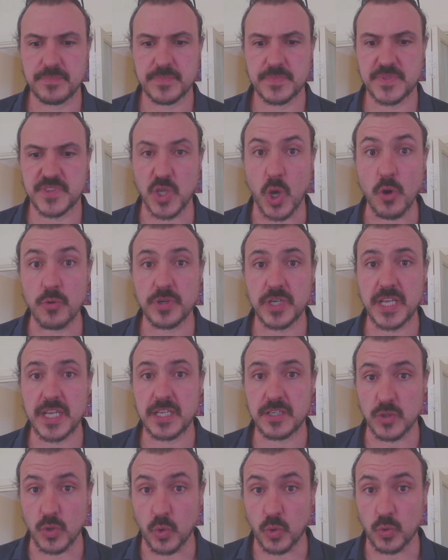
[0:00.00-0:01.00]
Don't
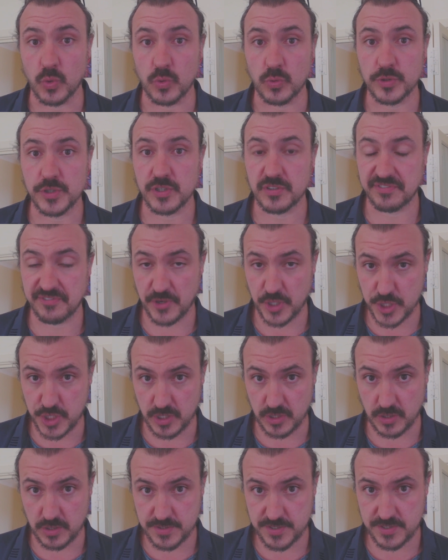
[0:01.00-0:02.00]
ignore your
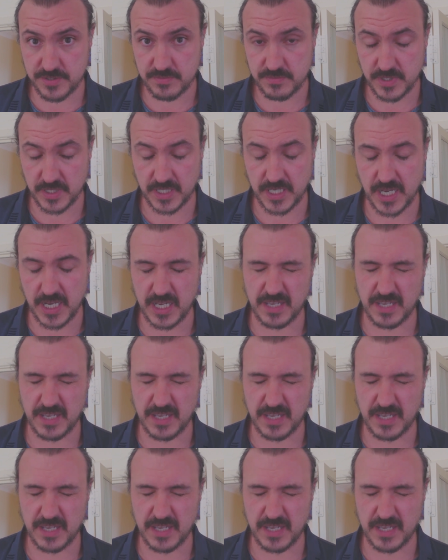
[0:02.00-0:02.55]
friction loss, okay?